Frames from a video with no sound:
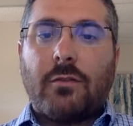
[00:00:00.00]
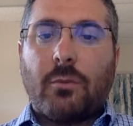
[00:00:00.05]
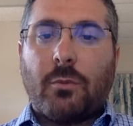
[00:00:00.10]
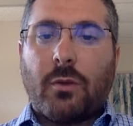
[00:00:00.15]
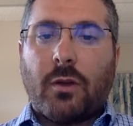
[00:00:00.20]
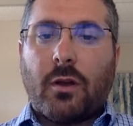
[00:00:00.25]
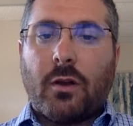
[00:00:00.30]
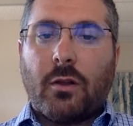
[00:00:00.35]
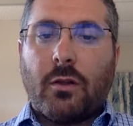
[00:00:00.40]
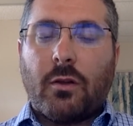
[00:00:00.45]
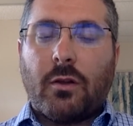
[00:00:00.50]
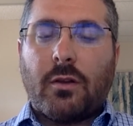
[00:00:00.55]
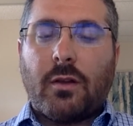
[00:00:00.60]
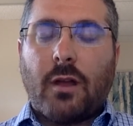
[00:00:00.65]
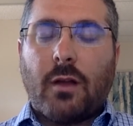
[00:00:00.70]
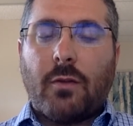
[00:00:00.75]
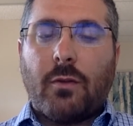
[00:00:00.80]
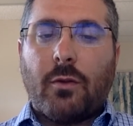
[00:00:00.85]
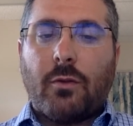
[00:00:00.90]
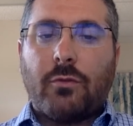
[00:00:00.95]
So we're going to look
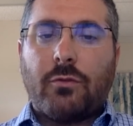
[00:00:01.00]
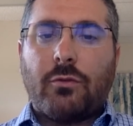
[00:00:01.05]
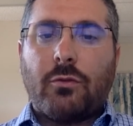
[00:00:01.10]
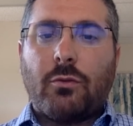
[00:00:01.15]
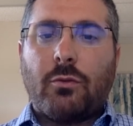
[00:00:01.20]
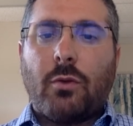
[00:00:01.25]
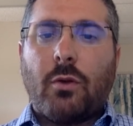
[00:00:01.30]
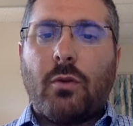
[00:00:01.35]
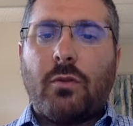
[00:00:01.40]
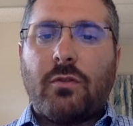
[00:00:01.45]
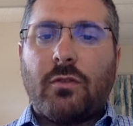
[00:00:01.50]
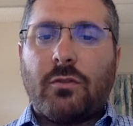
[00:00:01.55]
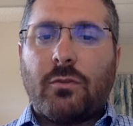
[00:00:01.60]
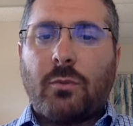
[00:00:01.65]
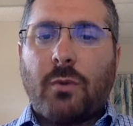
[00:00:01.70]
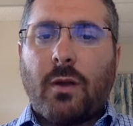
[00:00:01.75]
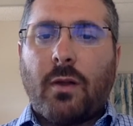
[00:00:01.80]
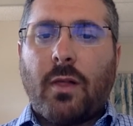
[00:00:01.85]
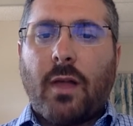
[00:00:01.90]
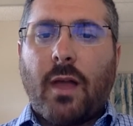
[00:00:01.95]
down those two roads
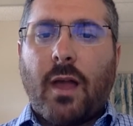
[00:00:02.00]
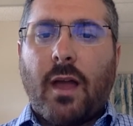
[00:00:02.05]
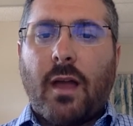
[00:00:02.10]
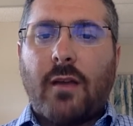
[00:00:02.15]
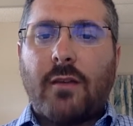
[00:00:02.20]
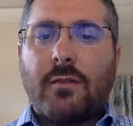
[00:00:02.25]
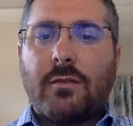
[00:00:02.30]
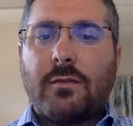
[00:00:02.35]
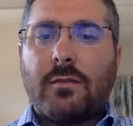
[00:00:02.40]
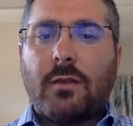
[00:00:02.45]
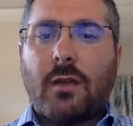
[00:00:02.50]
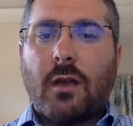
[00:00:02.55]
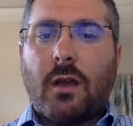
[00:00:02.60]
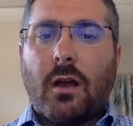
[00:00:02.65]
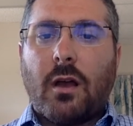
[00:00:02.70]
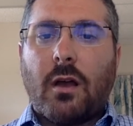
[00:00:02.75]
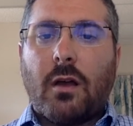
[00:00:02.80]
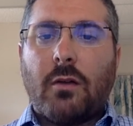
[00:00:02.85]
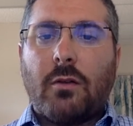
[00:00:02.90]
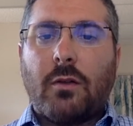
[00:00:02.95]
as well as
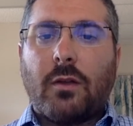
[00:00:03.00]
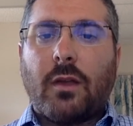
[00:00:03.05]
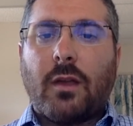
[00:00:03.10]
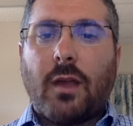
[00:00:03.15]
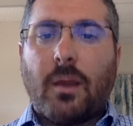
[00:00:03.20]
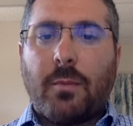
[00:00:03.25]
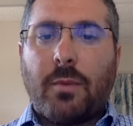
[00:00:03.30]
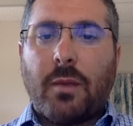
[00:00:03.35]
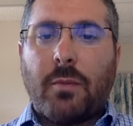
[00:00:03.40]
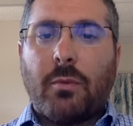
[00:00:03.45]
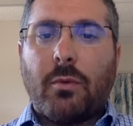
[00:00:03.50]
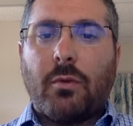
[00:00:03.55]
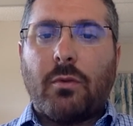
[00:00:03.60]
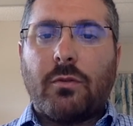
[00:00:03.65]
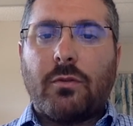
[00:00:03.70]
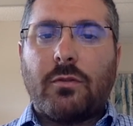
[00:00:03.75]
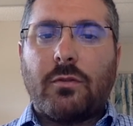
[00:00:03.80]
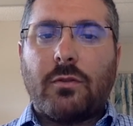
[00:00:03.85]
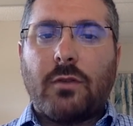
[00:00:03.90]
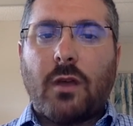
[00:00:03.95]
uh, looking at
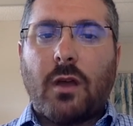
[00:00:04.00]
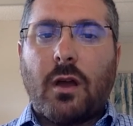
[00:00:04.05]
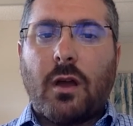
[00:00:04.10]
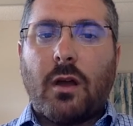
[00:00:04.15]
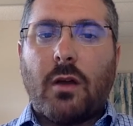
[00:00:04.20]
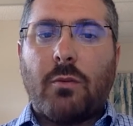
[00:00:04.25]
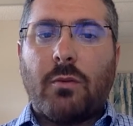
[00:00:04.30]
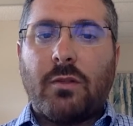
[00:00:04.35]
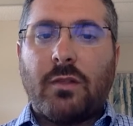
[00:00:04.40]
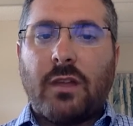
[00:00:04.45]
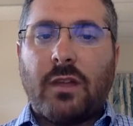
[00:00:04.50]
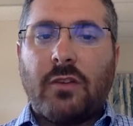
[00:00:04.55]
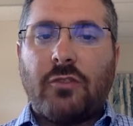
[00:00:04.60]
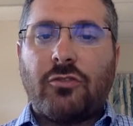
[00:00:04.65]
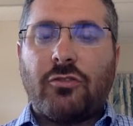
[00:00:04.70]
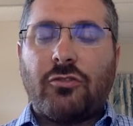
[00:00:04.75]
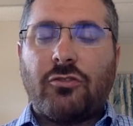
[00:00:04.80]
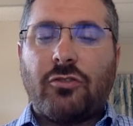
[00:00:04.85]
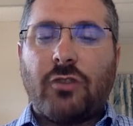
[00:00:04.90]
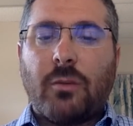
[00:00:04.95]
people's uh,
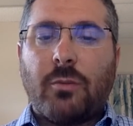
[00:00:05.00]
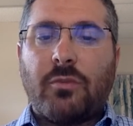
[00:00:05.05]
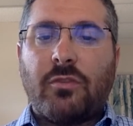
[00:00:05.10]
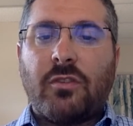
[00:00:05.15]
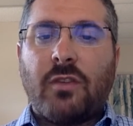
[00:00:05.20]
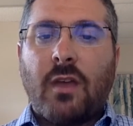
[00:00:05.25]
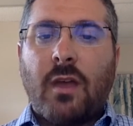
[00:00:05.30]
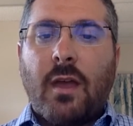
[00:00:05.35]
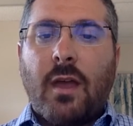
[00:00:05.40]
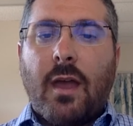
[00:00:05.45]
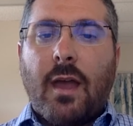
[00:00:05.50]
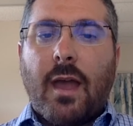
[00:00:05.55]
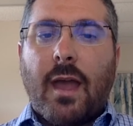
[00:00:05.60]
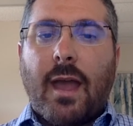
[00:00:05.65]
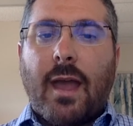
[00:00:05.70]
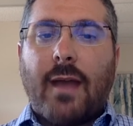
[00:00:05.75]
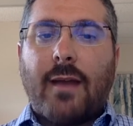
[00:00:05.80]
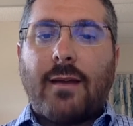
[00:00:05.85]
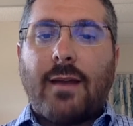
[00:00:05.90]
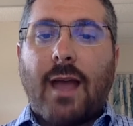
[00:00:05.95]
relationships
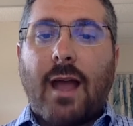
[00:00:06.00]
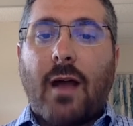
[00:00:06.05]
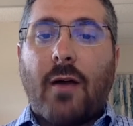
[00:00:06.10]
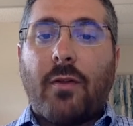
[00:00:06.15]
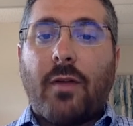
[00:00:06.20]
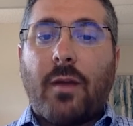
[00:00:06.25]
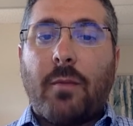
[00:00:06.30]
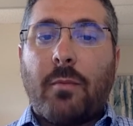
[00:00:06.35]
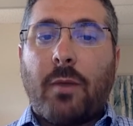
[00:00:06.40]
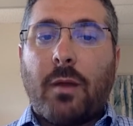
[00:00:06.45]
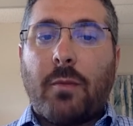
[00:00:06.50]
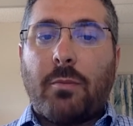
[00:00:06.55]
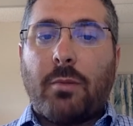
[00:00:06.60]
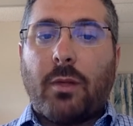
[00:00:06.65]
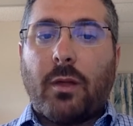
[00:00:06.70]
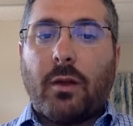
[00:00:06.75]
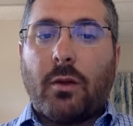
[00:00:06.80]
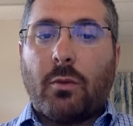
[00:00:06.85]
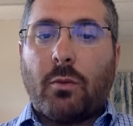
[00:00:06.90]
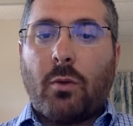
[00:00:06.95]
and how that might
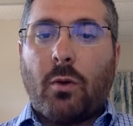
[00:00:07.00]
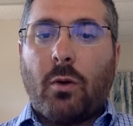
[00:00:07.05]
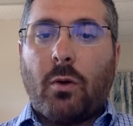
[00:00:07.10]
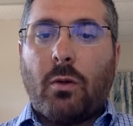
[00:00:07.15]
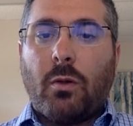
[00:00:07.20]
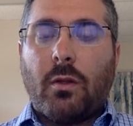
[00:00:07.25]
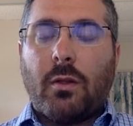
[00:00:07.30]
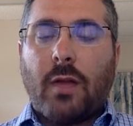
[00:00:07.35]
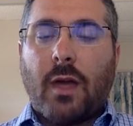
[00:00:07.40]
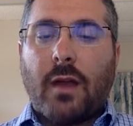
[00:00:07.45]
play a role.